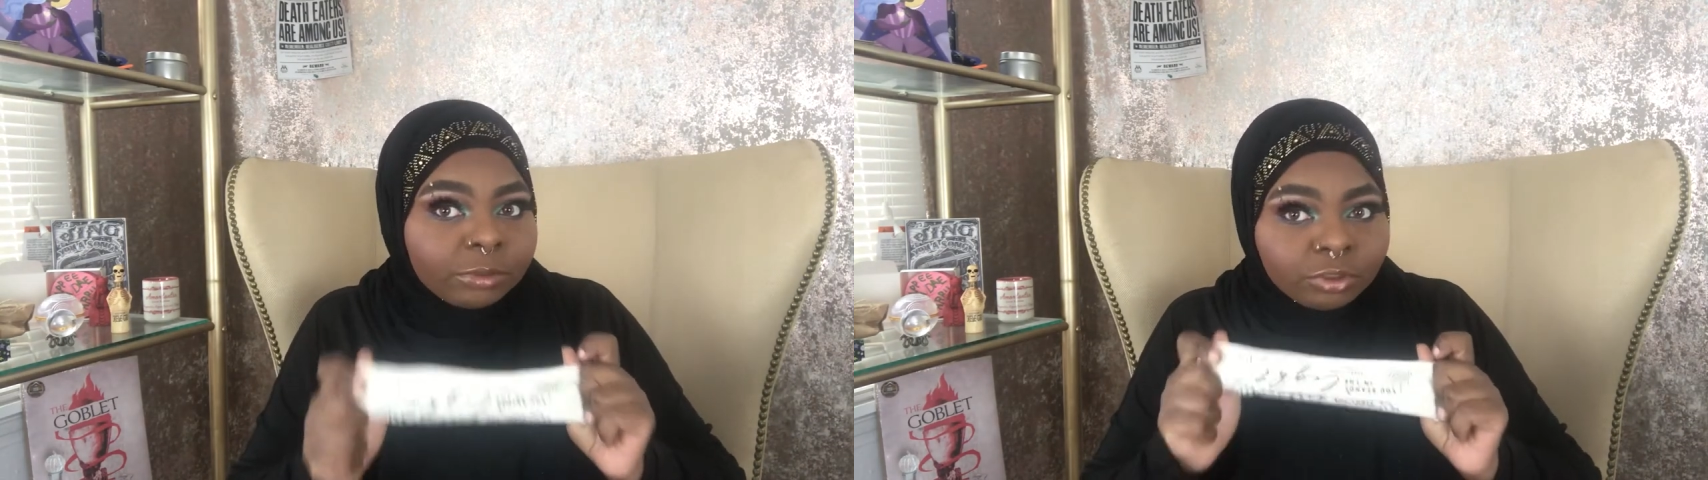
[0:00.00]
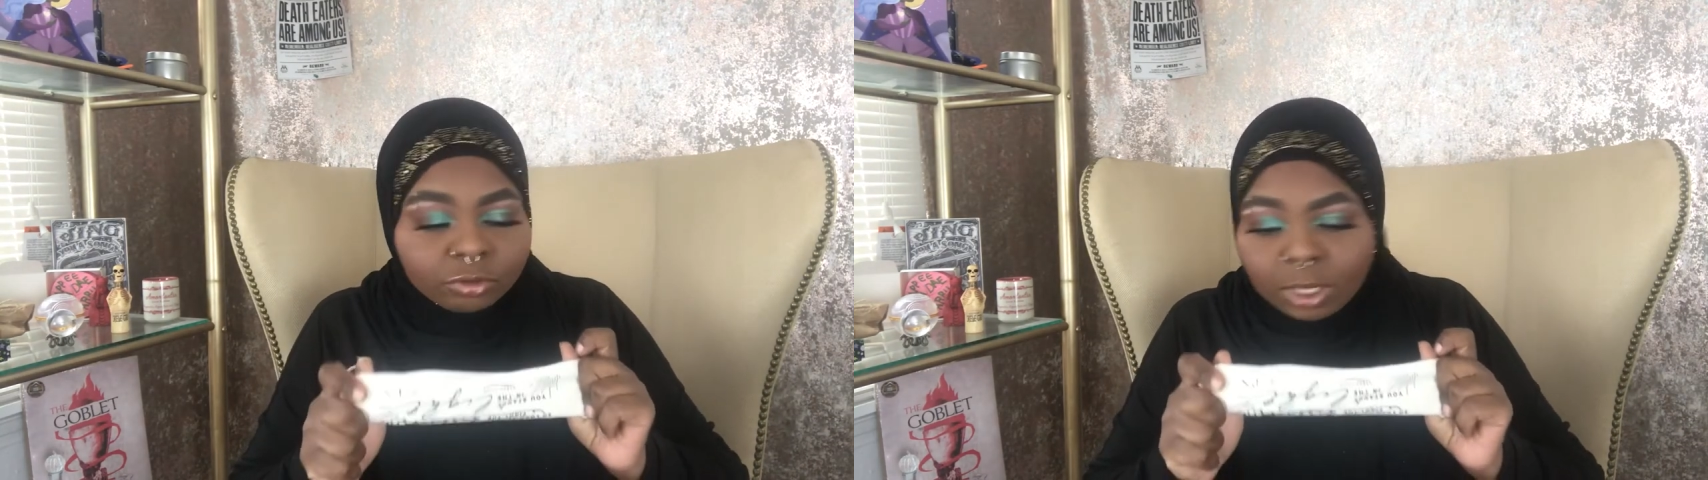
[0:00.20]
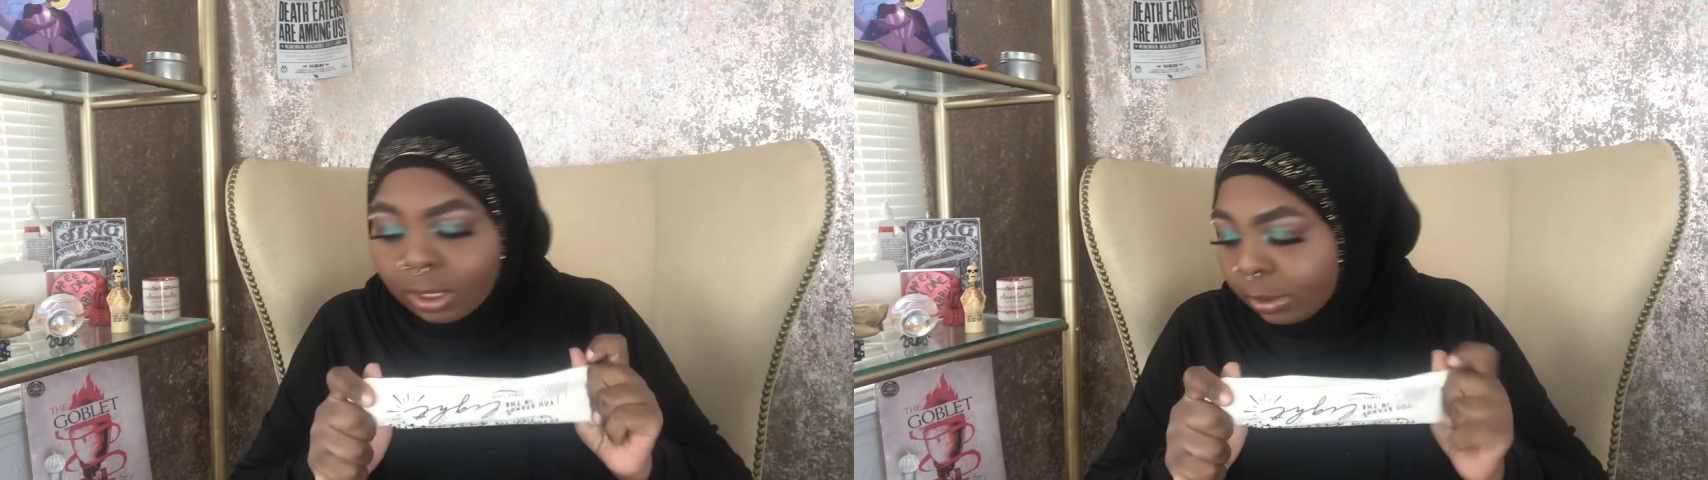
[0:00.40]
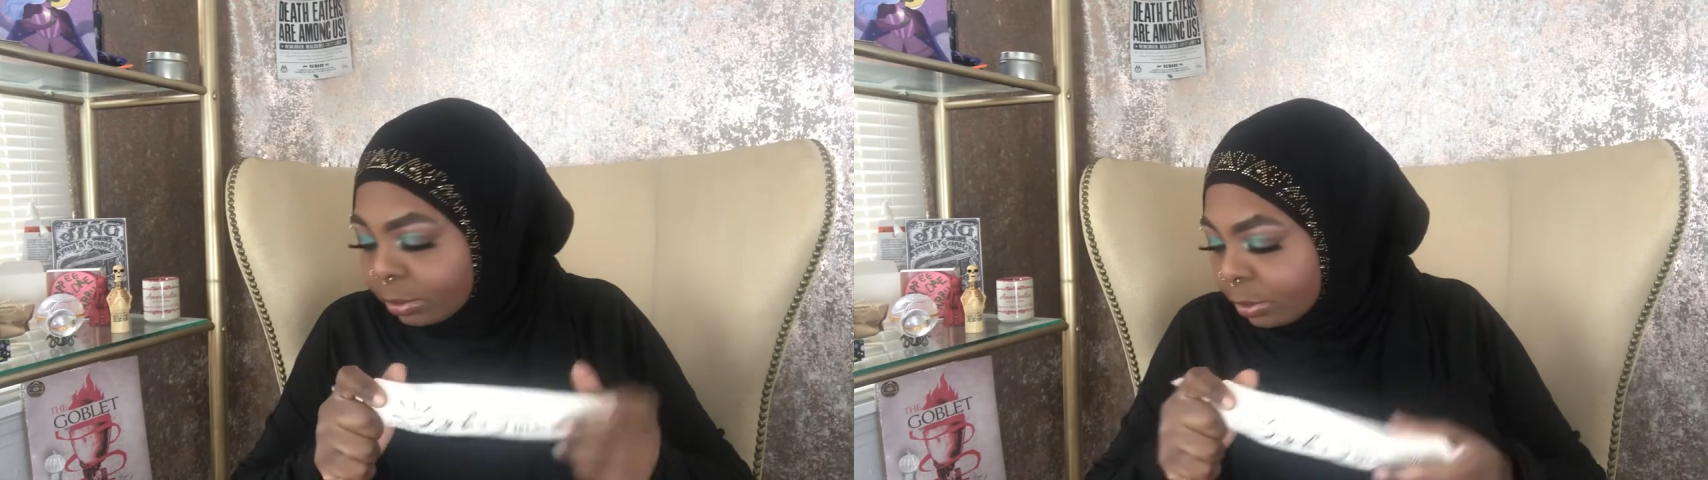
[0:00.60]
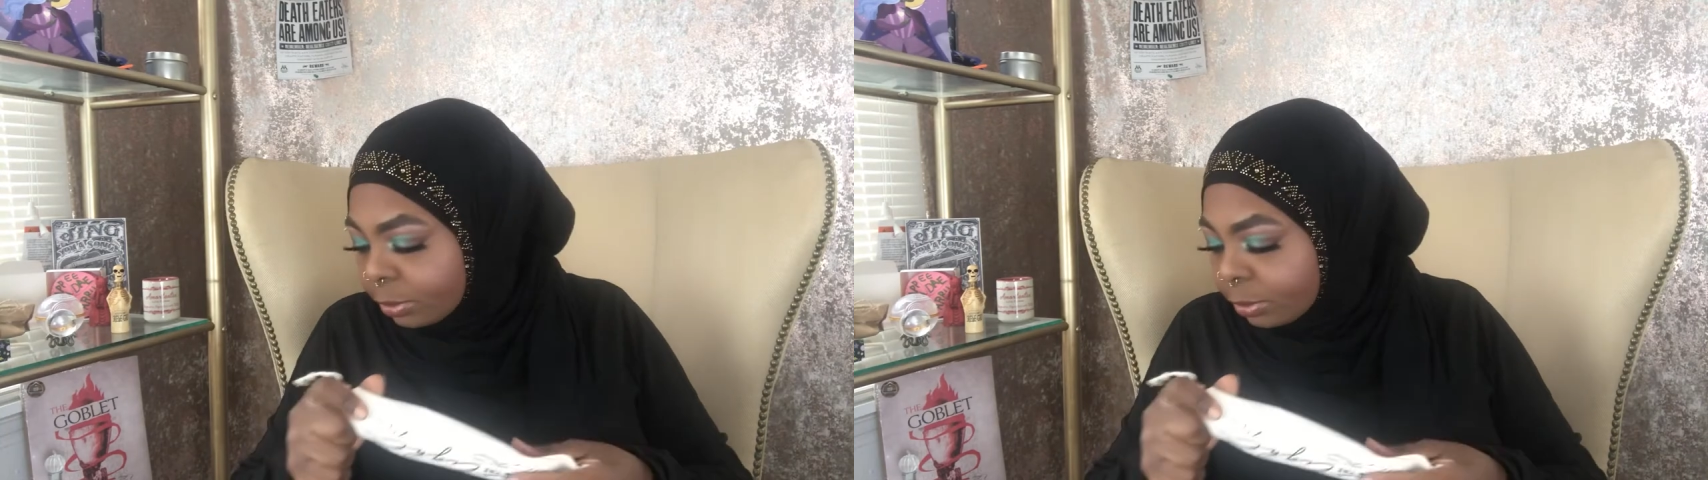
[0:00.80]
straws